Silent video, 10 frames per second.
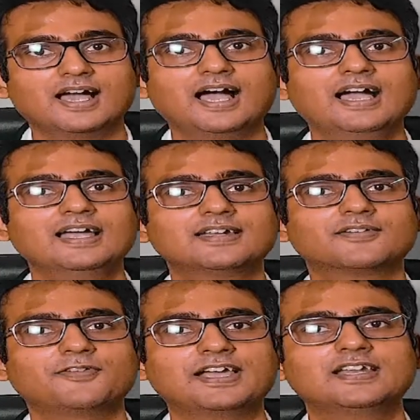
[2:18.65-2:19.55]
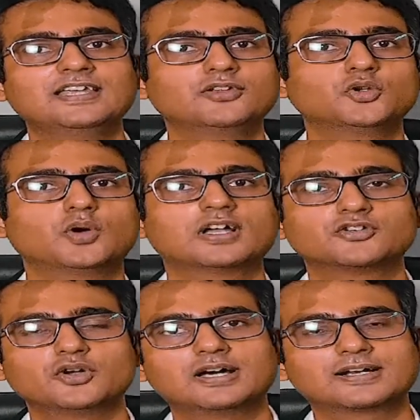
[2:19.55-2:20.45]
and finally you are,
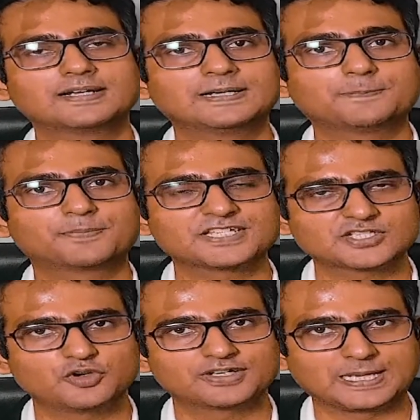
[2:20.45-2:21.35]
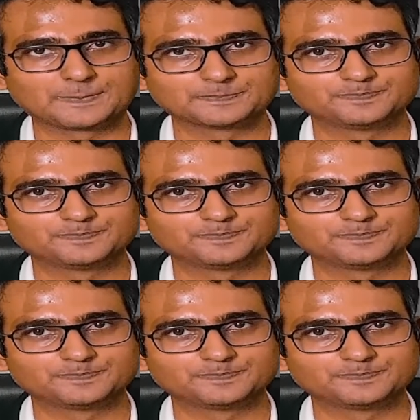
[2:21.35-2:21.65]
you are uh, pressed for time.